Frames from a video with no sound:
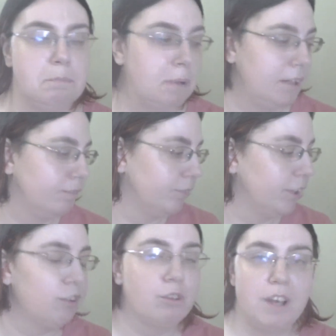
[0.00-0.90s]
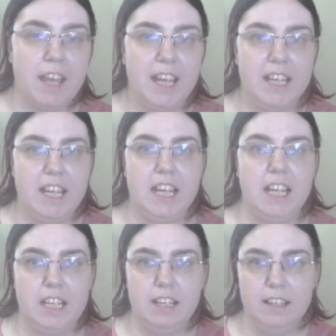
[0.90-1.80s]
But let's go ahead and